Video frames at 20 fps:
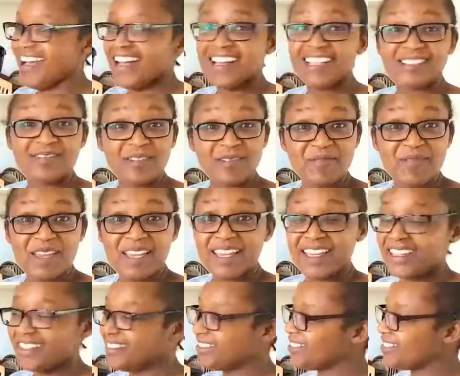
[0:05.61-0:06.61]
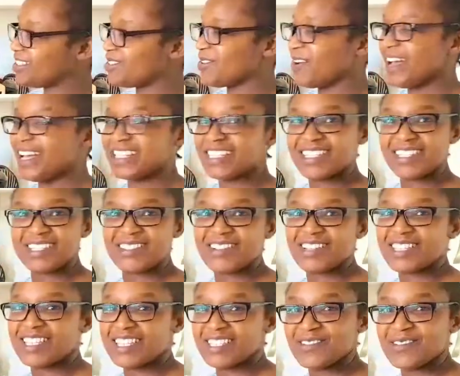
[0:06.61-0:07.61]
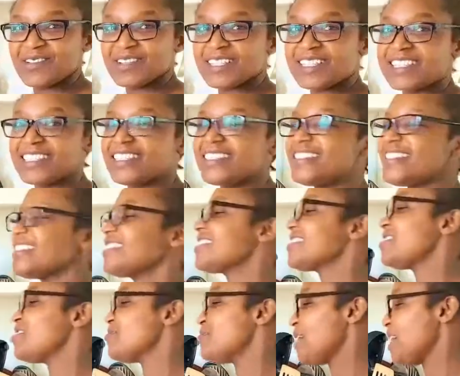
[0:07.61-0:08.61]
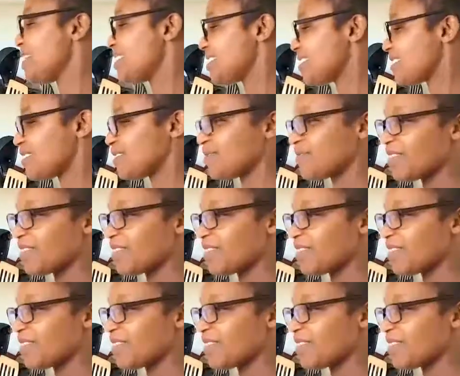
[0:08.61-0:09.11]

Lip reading: As for me, 2020 was just the best.